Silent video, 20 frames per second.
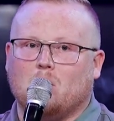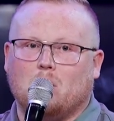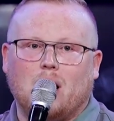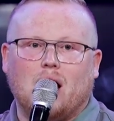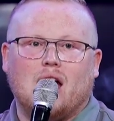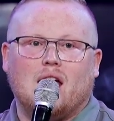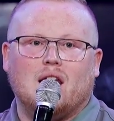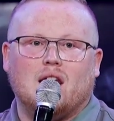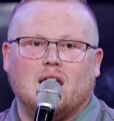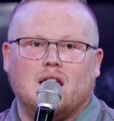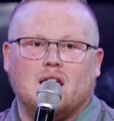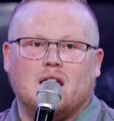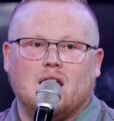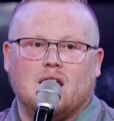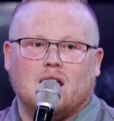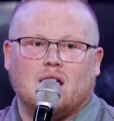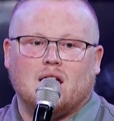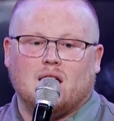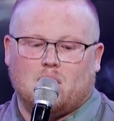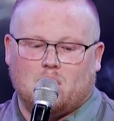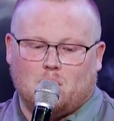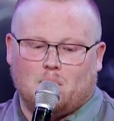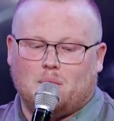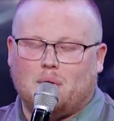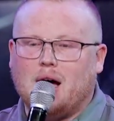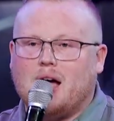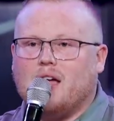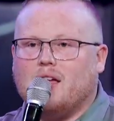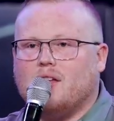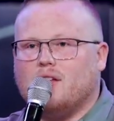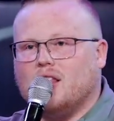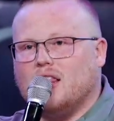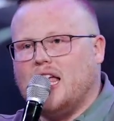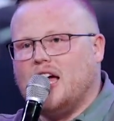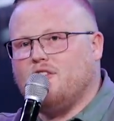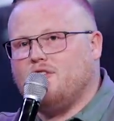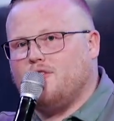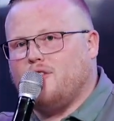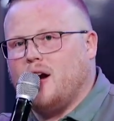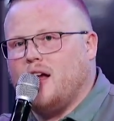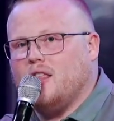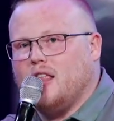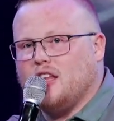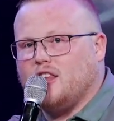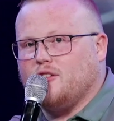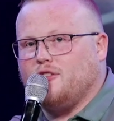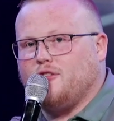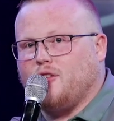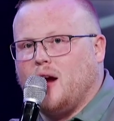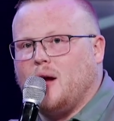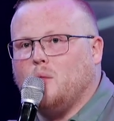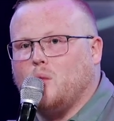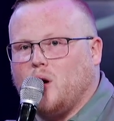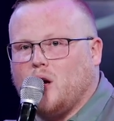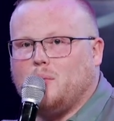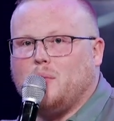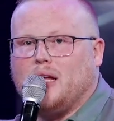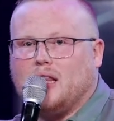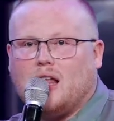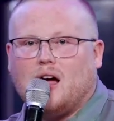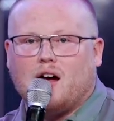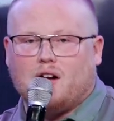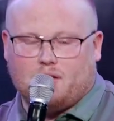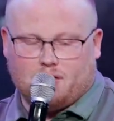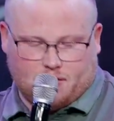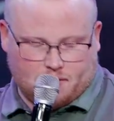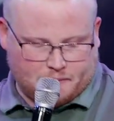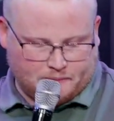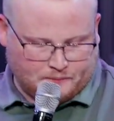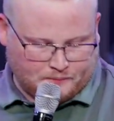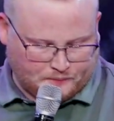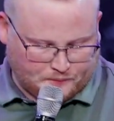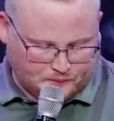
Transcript: But, but let, fra- let the framework be love.